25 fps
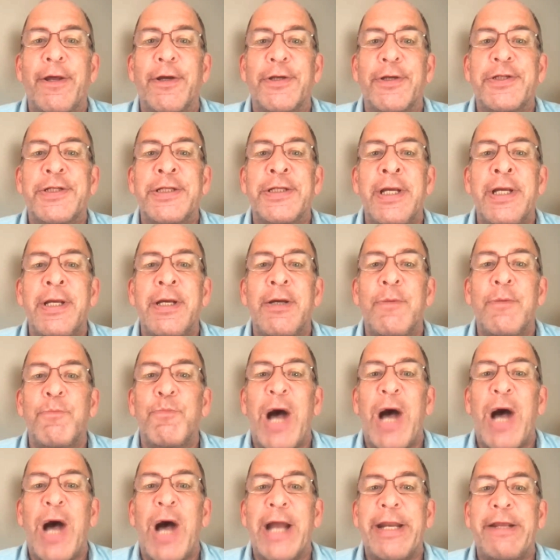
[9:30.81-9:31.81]
thus
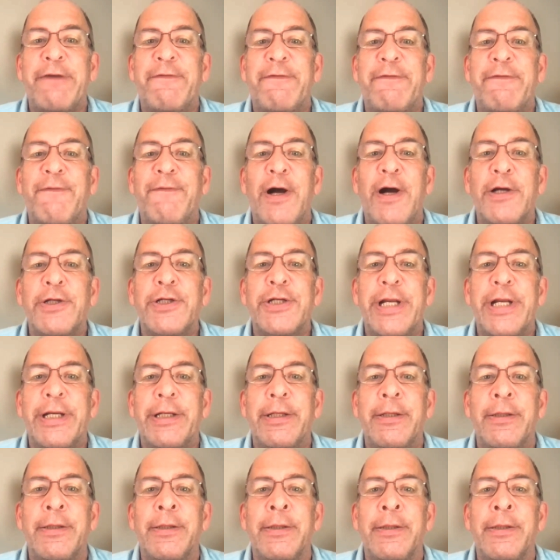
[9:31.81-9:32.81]
body function.